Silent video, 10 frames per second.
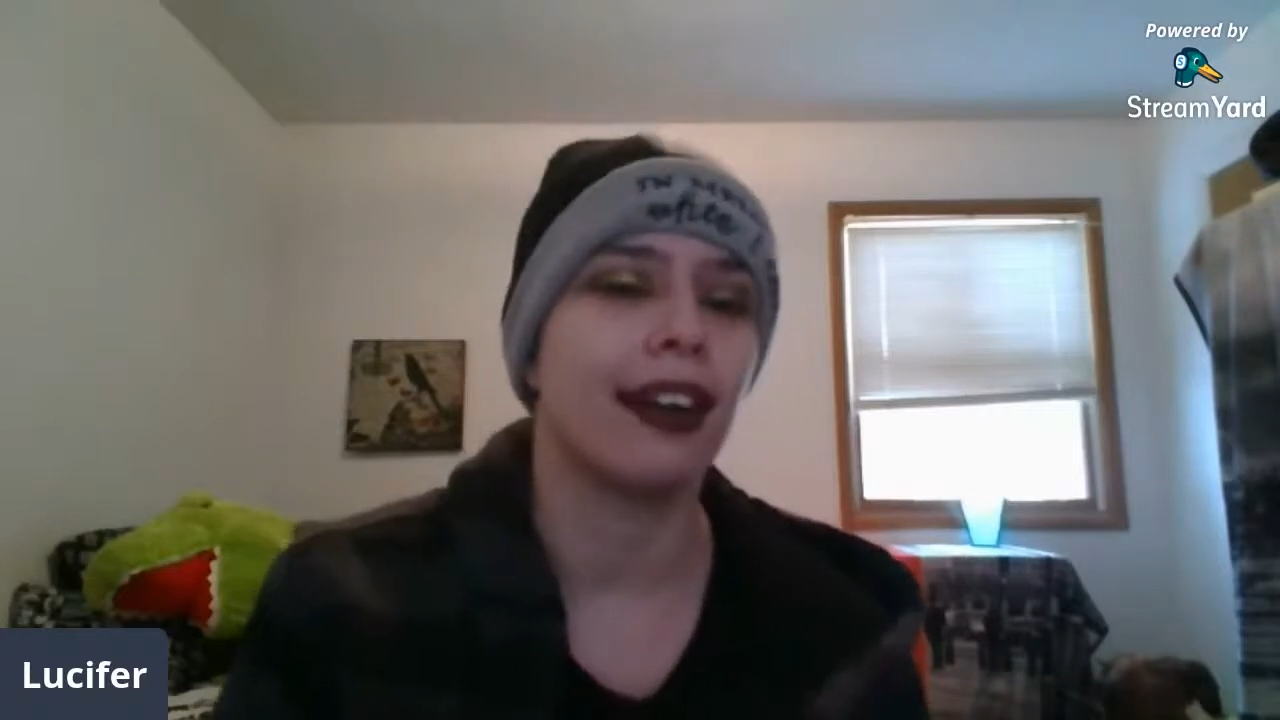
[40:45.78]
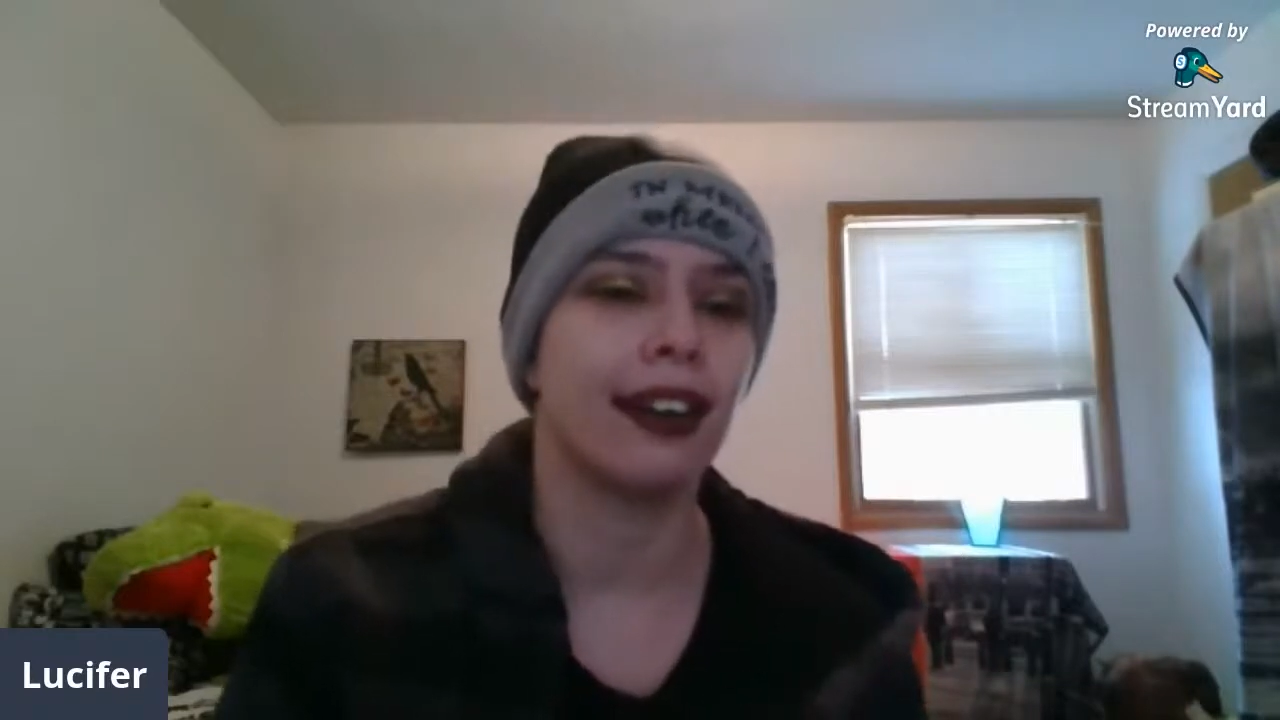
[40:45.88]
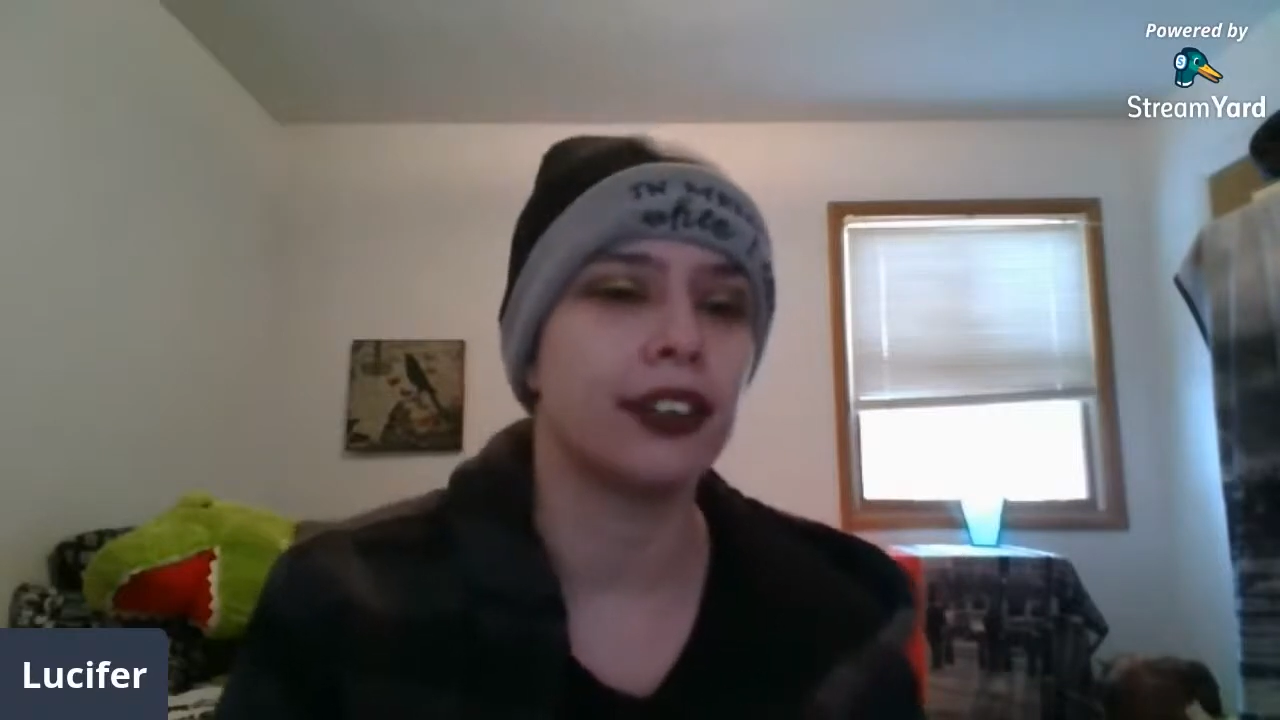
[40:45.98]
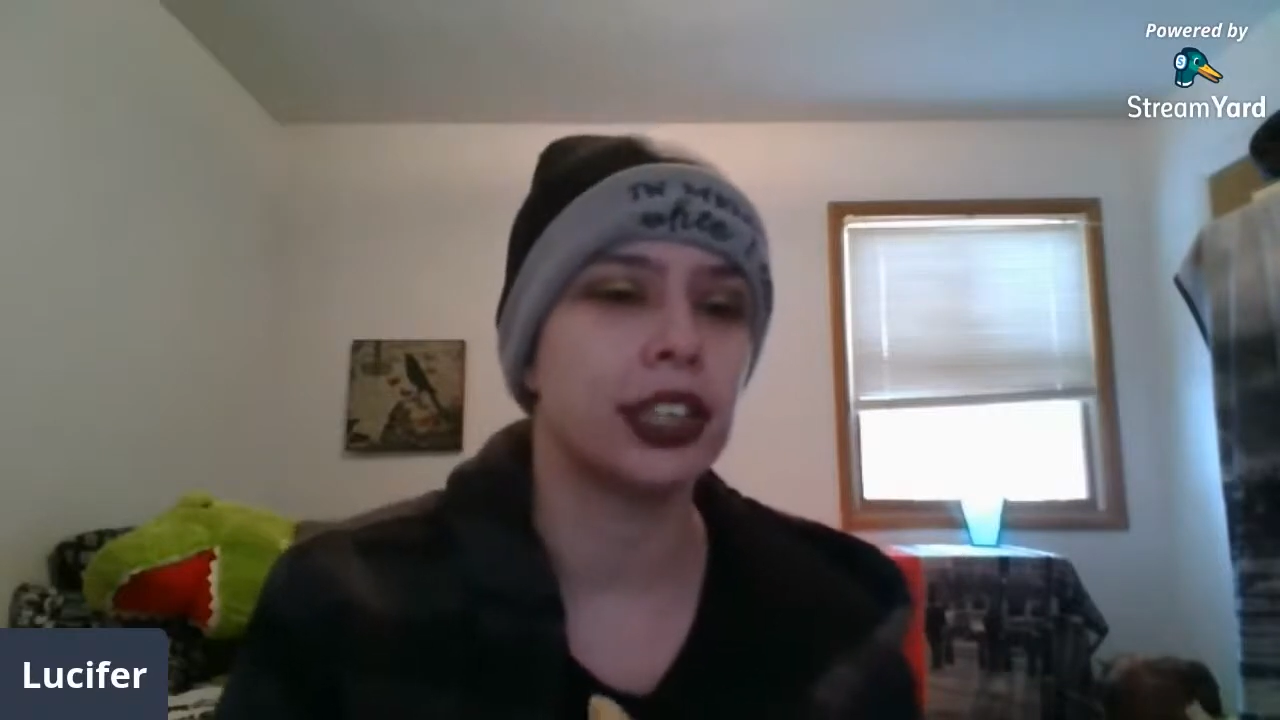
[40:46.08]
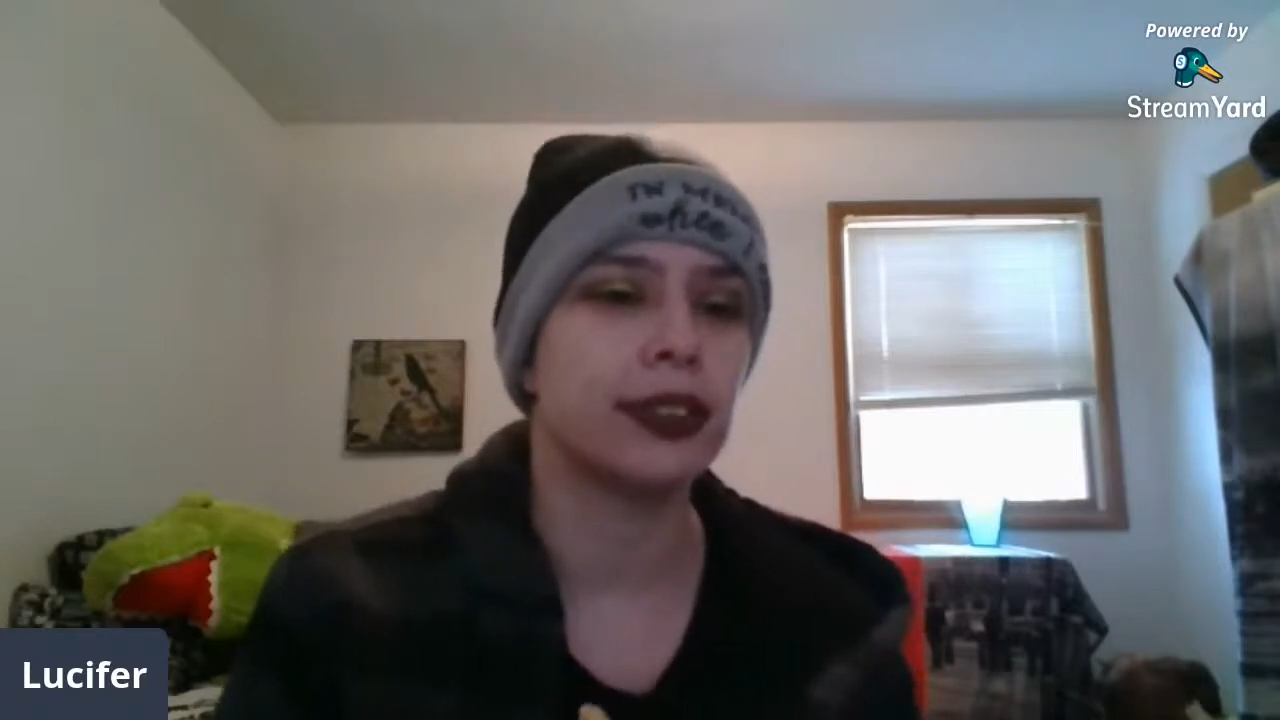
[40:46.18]

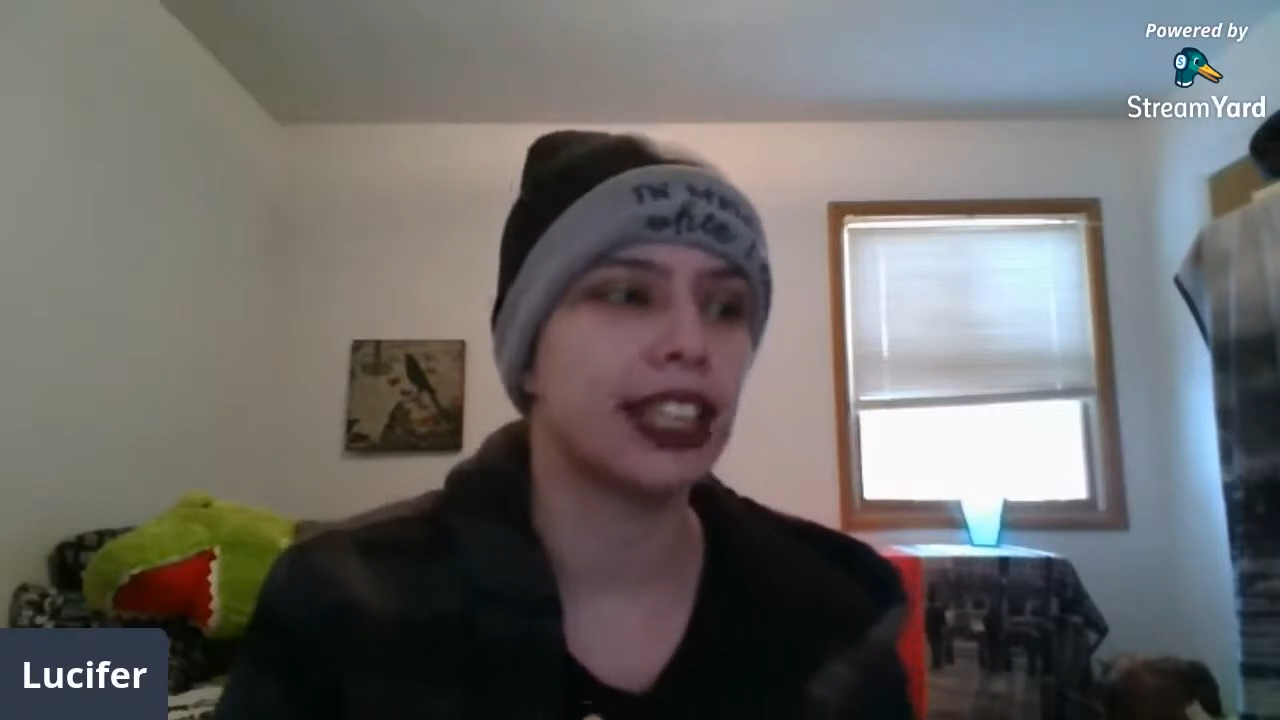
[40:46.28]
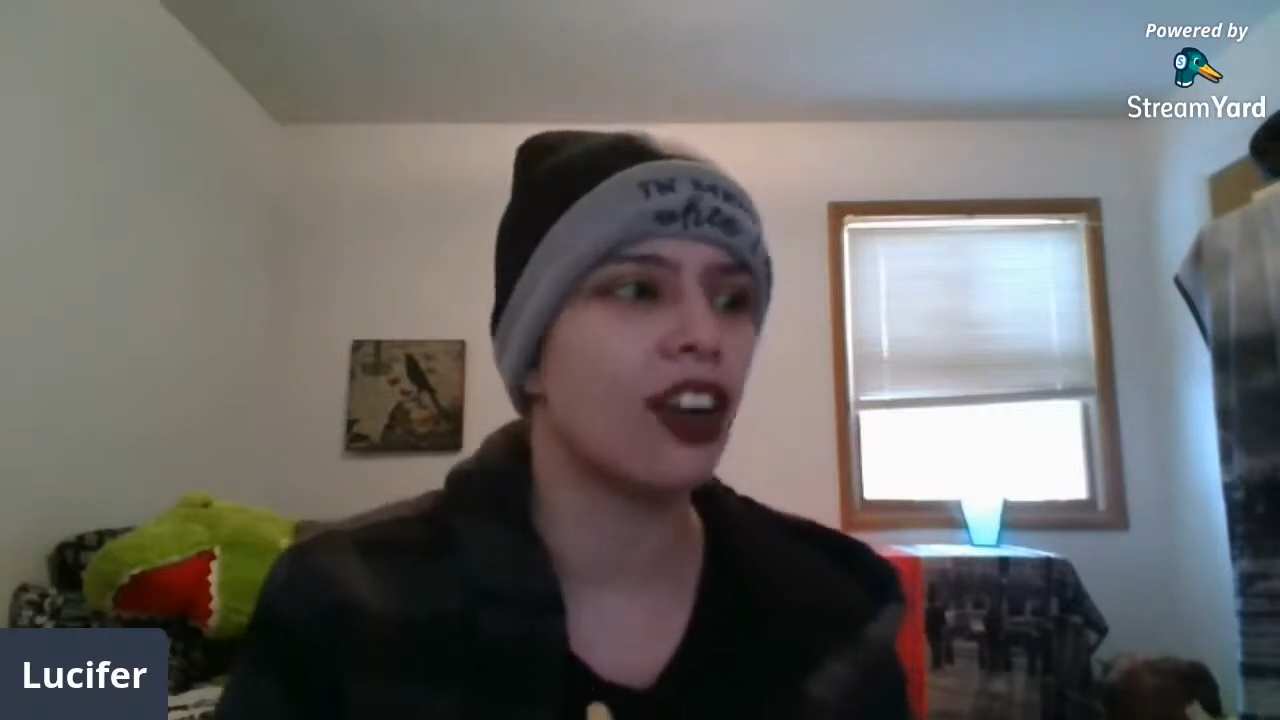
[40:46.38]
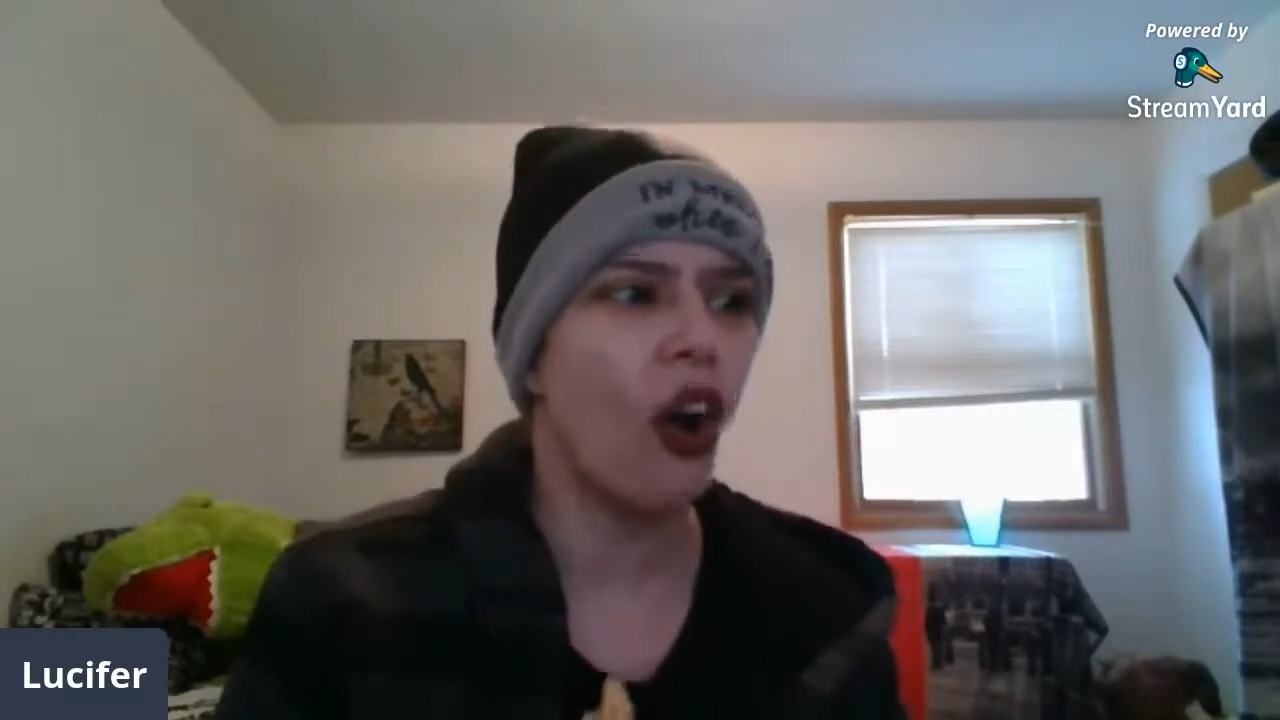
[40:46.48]
And she was like,